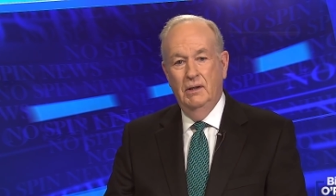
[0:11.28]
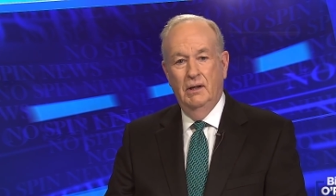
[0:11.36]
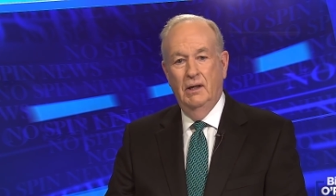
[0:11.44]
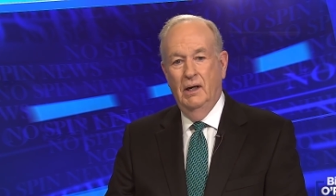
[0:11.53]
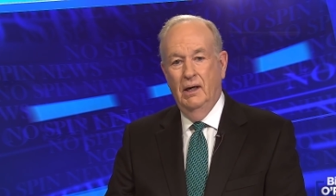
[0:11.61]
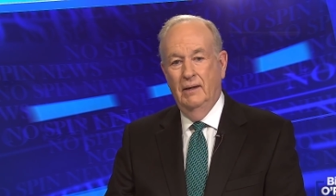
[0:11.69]

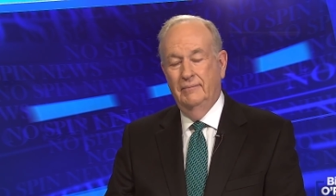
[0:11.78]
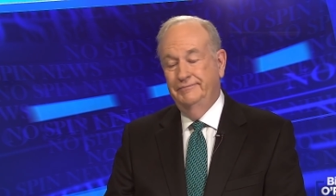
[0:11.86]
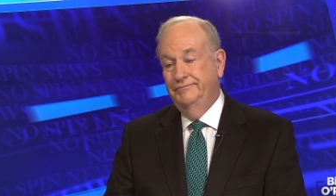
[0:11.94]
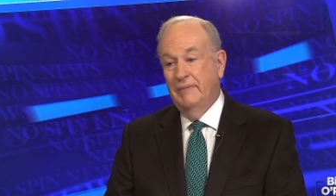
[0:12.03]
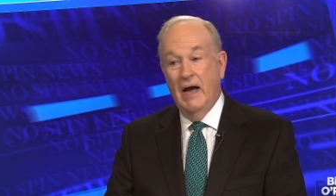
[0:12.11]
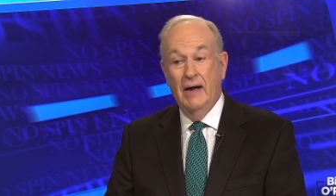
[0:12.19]
I
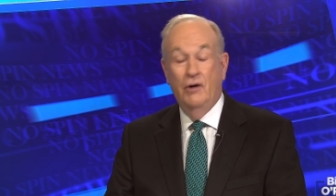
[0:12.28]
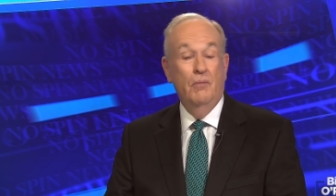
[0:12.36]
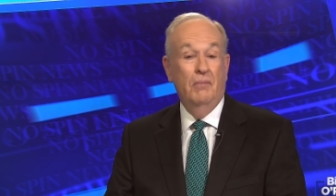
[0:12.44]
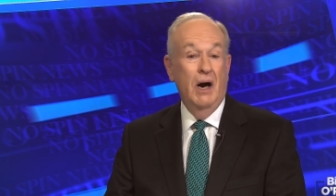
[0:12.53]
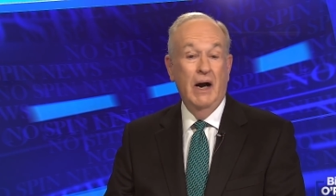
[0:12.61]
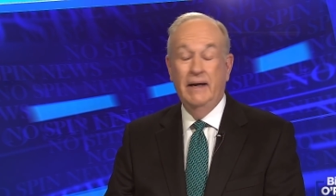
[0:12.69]
don't
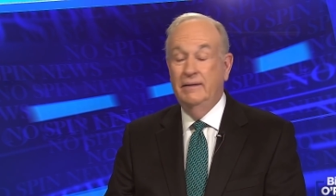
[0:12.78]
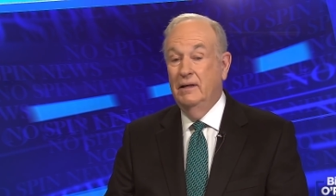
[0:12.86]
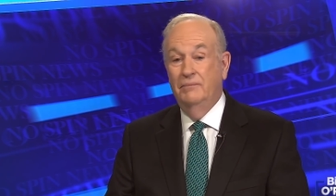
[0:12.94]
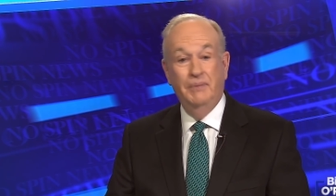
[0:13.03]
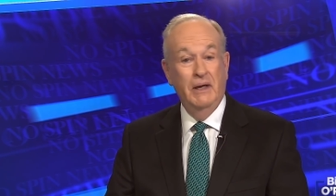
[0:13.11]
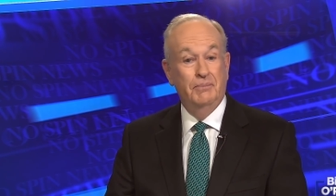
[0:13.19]
mind
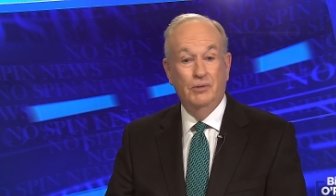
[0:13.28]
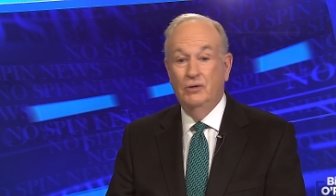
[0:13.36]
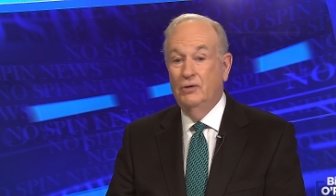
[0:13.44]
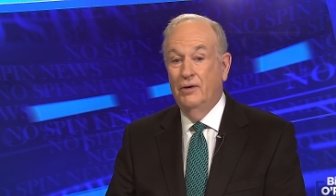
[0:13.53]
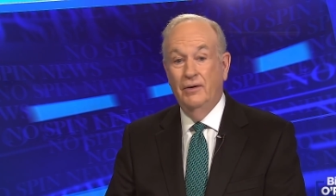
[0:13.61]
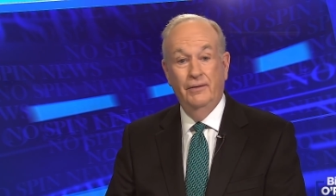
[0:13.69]
that people
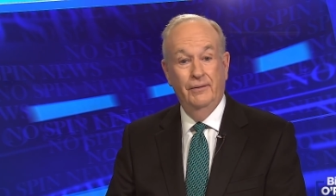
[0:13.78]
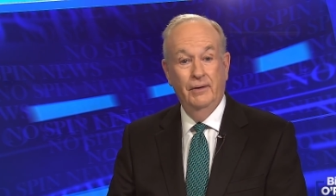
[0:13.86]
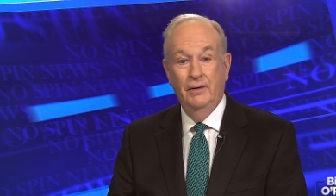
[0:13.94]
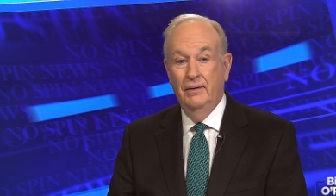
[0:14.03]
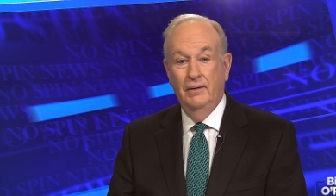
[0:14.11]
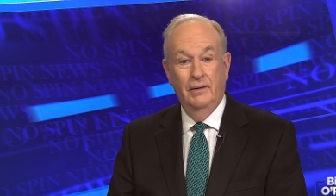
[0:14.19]
are
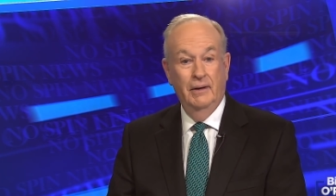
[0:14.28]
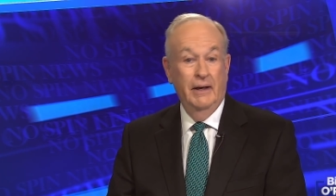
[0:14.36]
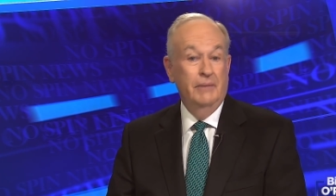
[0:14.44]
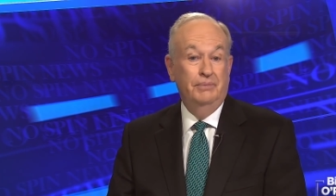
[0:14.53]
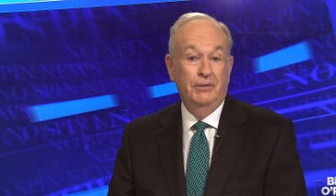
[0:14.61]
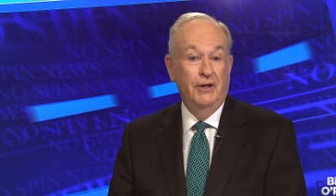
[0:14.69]

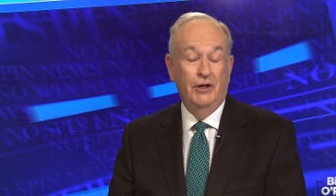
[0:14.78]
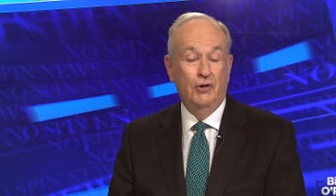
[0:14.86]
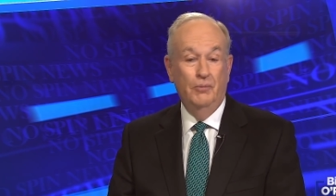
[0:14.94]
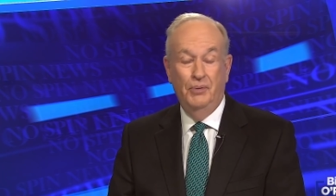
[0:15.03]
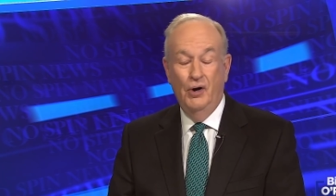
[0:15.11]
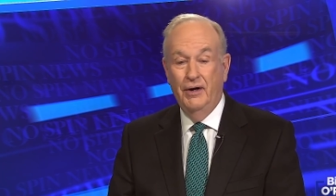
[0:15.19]
in
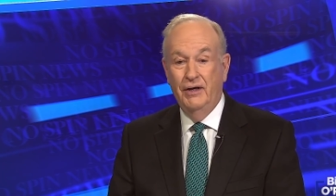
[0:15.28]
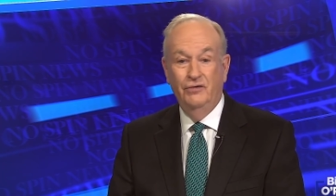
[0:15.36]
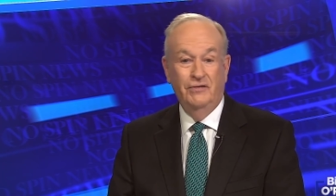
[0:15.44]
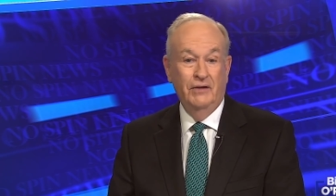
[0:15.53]
political parties.